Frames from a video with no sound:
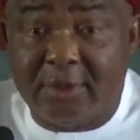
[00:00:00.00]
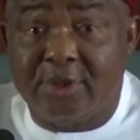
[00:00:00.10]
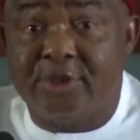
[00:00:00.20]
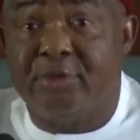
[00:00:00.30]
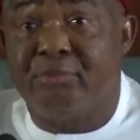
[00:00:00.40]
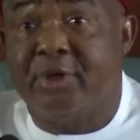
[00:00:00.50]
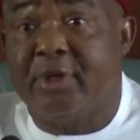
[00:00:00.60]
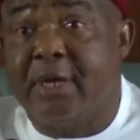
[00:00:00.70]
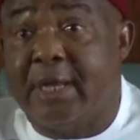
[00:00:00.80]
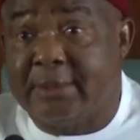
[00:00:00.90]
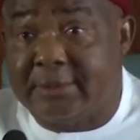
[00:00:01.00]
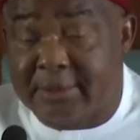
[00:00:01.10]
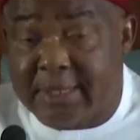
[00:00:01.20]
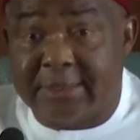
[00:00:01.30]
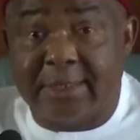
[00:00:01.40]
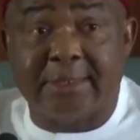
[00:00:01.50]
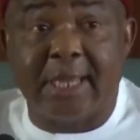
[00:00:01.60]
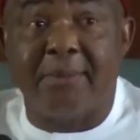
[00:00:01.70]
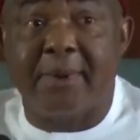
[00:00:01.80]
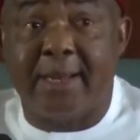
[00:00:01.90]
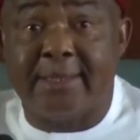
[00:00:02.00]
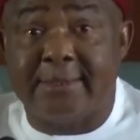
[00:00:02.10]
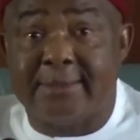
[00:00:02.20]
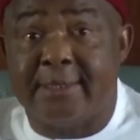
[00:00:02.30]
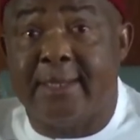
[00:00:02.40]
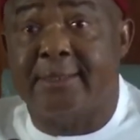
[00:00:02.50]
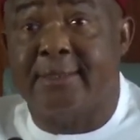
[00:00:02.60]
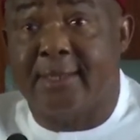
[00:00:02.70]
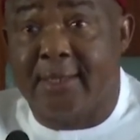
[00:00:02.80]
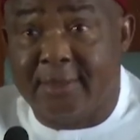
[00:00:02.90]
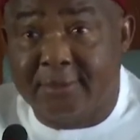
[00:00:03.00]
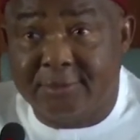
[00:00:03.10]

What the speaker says: Reason being that at a time like this in Nigeria,